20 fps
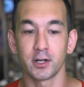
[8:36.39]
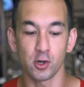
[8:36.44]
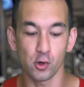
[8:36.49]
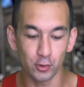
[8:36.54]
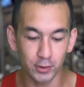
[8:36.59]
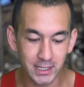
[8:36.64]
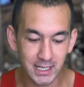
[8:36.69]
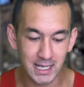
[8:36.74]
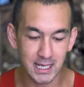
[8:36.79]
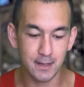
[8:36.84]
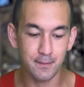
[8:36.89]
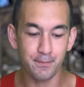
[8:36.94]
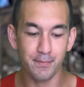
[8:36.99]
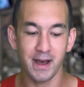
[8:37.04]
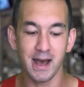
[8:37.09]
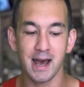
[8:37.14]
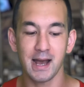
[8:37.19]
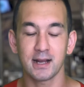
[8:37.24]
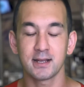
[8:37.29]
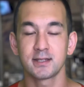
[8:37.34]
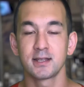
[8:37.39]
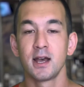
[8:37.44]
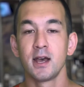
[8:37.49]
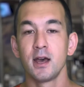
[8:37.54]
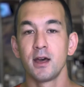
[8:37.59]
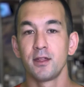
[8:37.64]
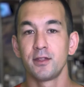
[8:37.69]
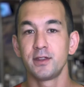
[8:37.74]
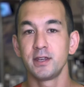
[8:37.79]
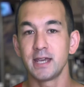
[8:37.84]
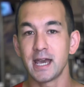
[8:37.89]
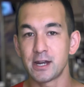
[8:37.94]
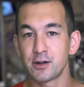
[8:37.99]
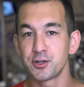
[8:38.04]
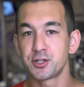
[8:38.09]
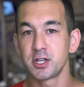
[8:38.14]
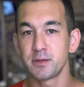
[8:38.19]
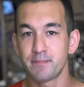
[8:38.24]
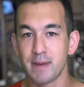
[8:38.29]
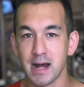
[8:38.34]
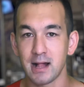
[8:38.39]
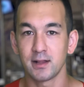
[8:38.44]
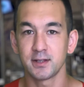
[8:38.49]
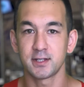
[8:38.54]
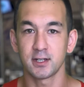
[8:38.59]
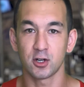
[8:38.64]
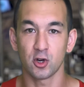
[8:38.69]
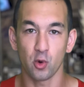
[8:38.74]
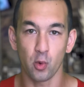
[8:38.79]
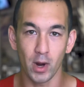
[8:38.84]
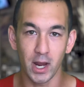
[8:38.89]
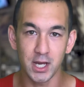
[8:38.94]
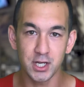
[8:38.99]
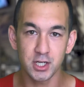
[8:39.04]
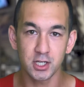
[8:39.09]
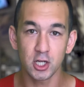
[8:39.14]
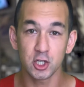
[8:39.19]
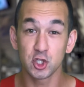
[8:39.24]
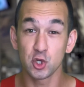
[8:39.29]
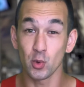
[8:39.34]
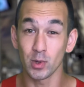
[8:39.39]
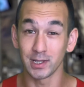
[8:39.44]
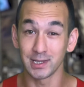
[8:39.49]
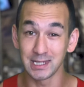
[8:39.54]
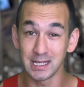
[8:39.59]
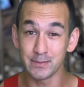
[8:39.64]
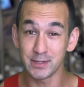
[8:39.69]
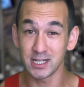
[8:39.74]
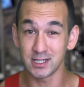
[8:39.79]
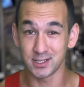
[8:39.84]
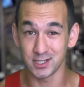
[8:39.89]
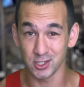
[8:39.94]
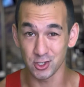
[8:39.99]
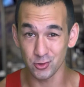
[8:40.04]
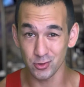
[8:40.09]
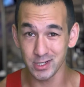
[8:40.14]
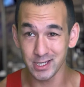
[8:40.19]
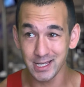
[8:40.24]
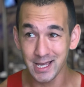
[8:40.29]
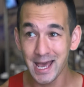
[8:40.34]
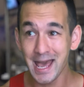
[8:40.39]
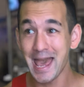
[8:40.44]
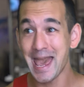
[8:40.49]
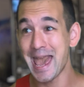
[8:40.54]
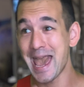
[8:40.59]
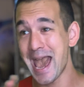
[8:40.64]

It only impacts the energy balance equation to a limited degree,